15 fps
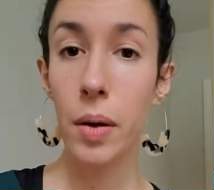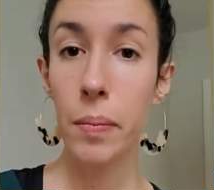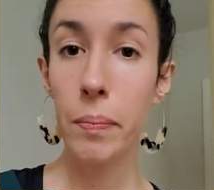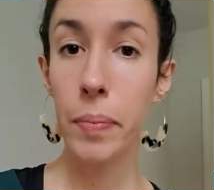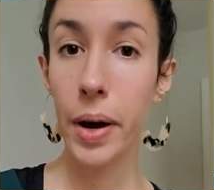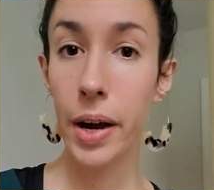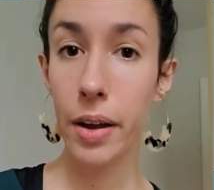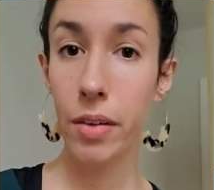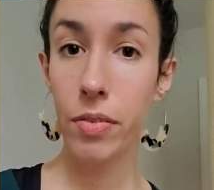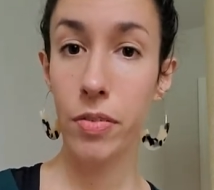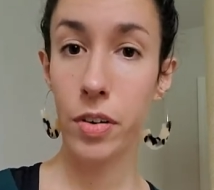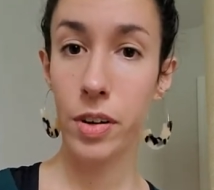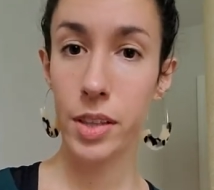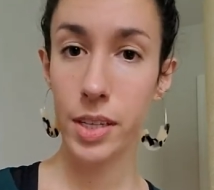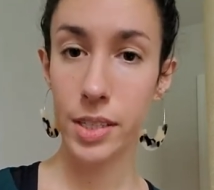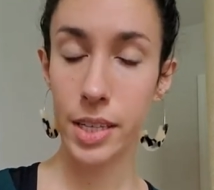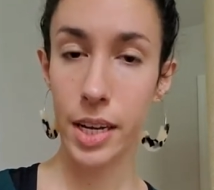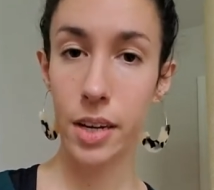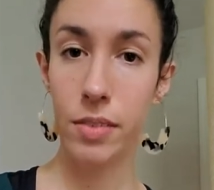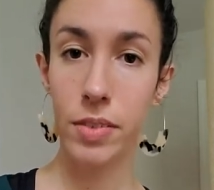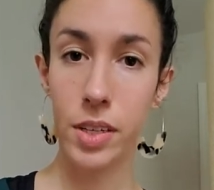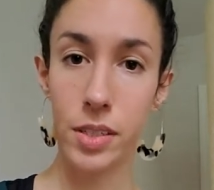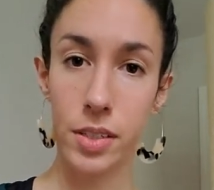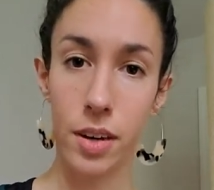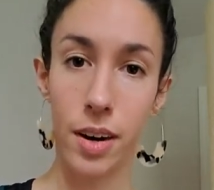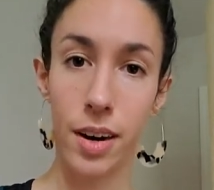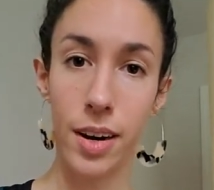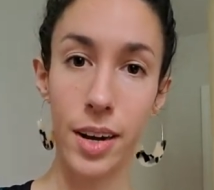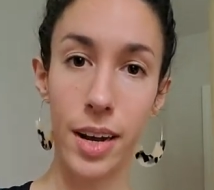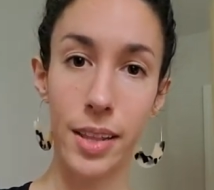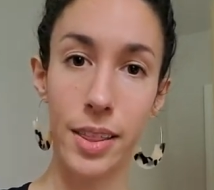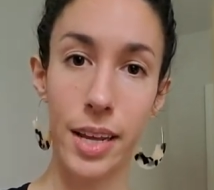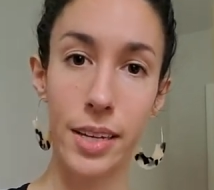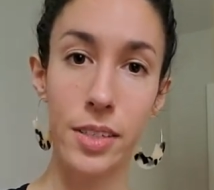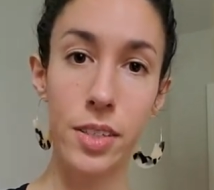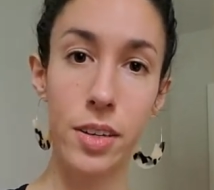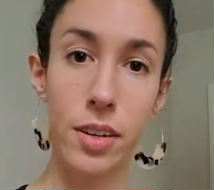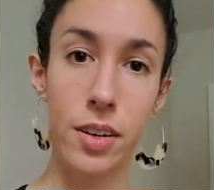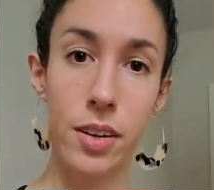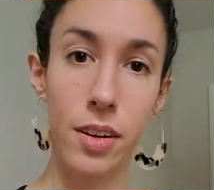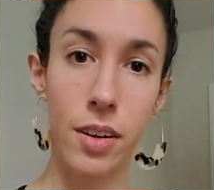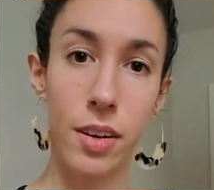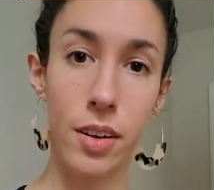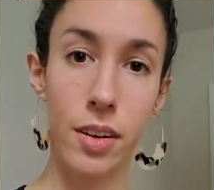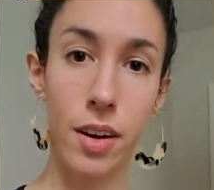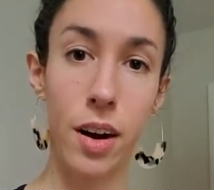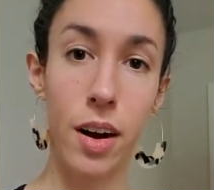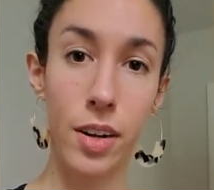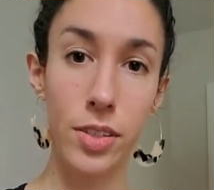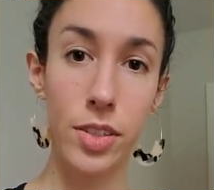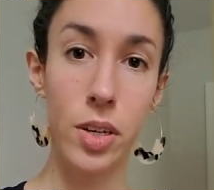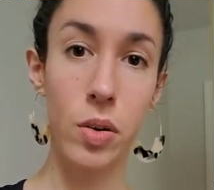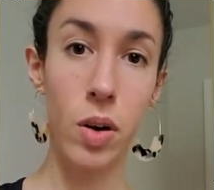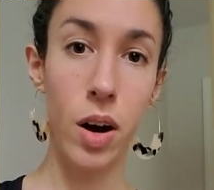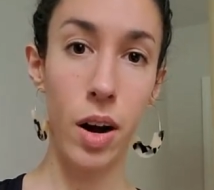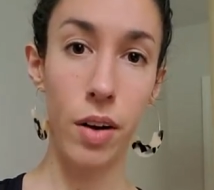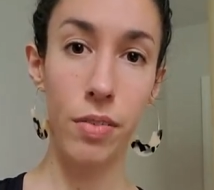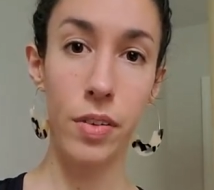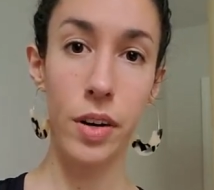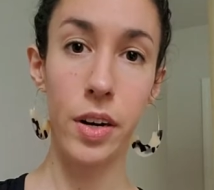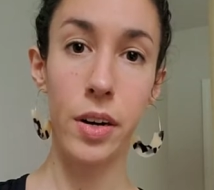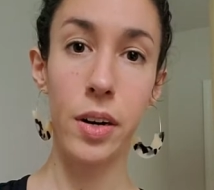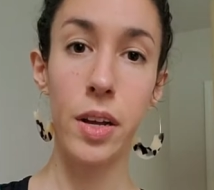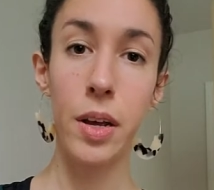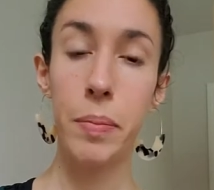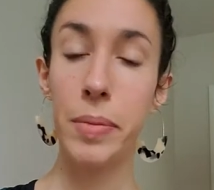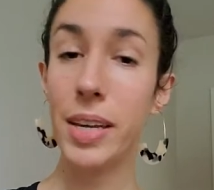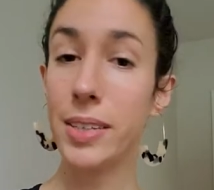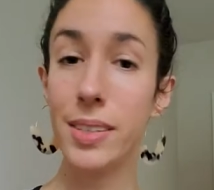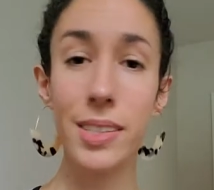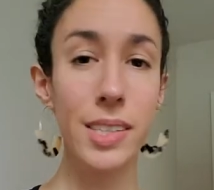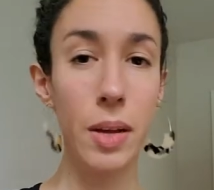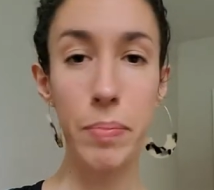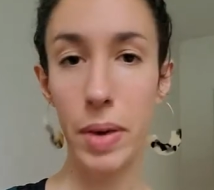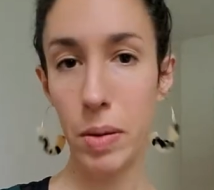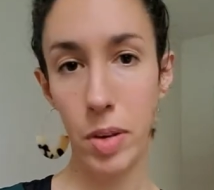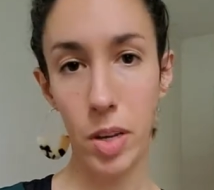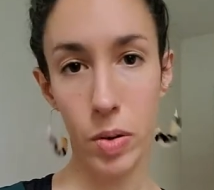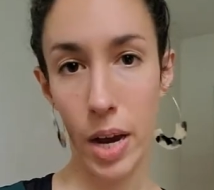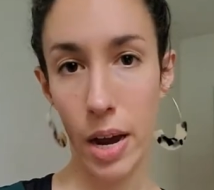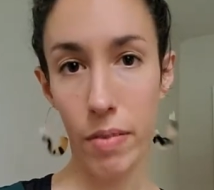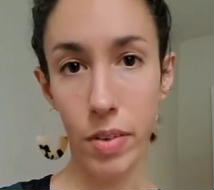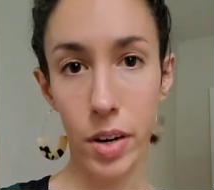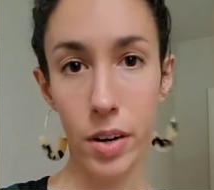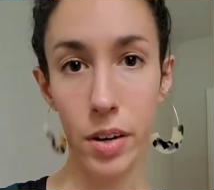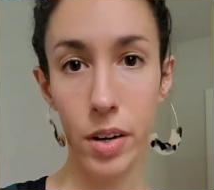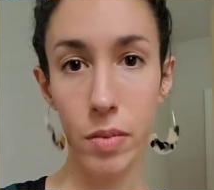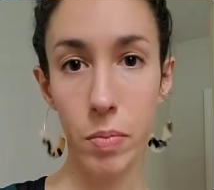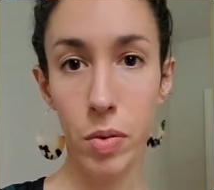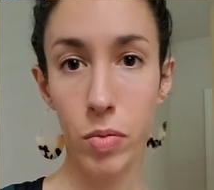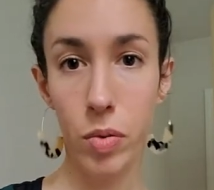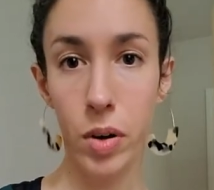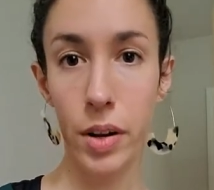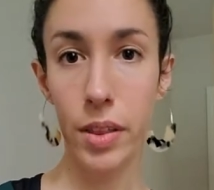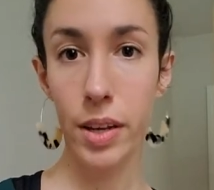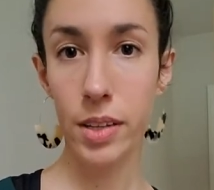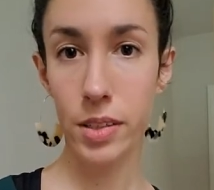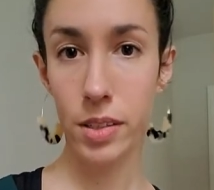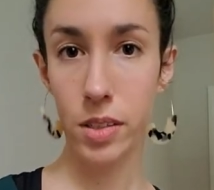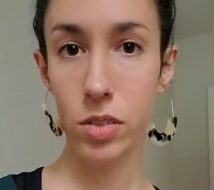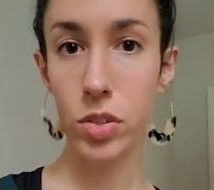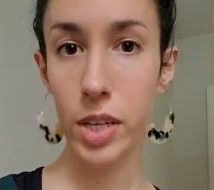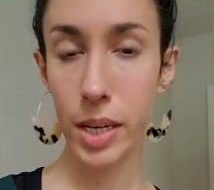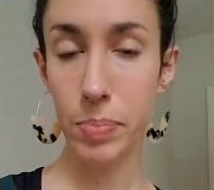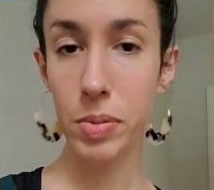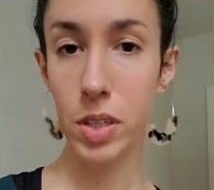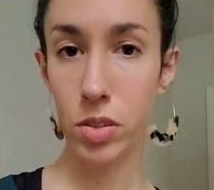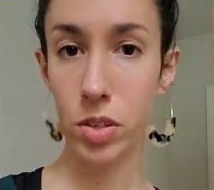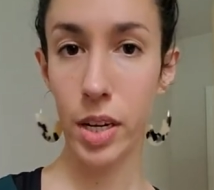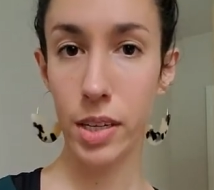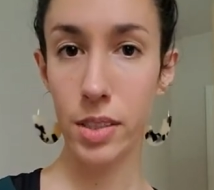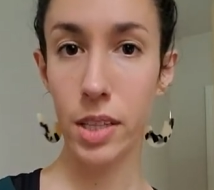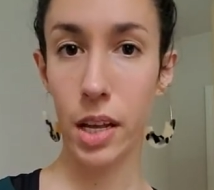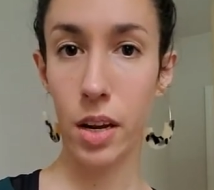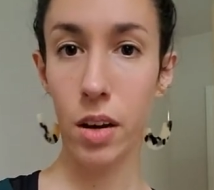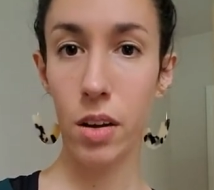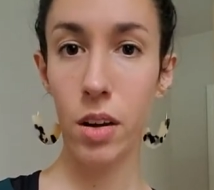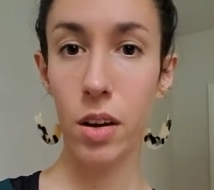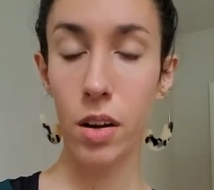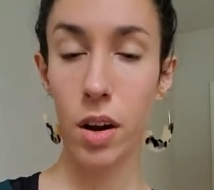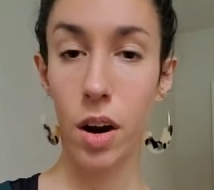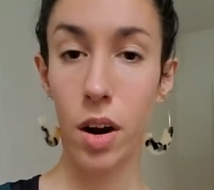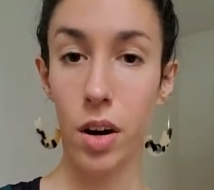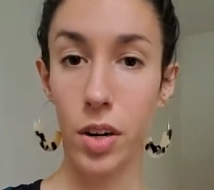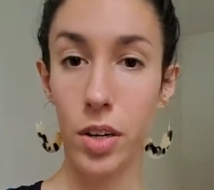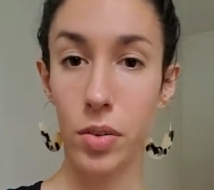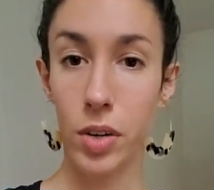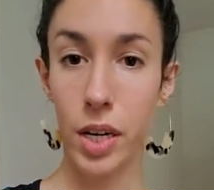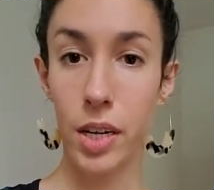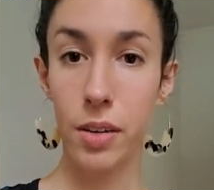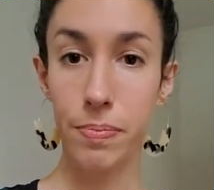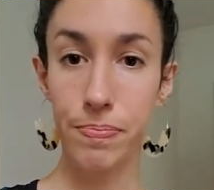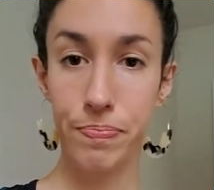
but for the sake of this talk, I'd like to also offer pieces that maybe you haven't heard of before, things, tips and tricks that are unique.